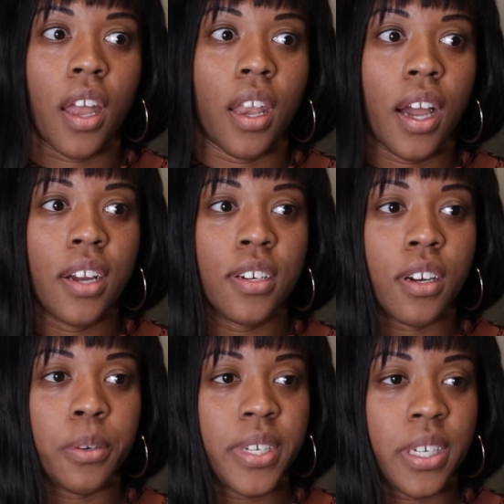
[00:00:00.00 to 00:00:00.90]
Not her
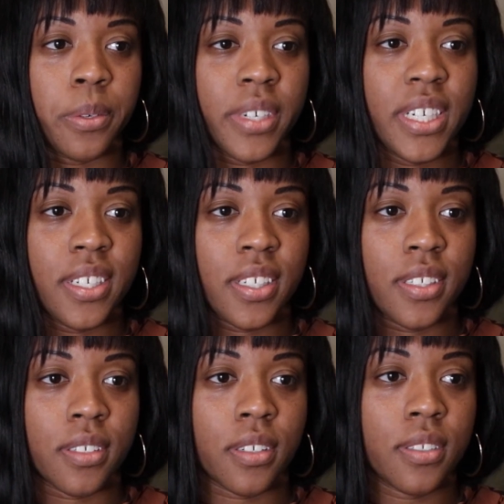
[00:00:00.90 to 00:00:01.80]
already
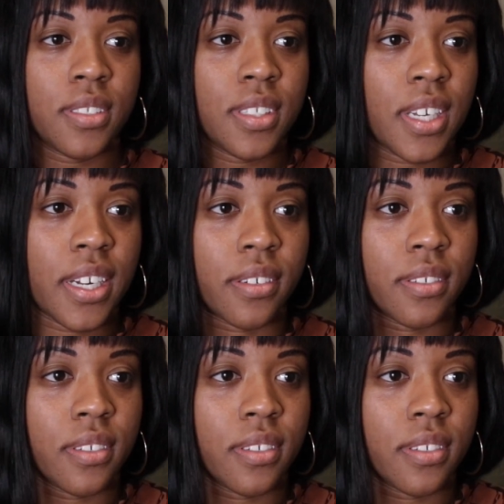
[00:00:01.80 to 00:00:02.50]
reading. Girl, sit down.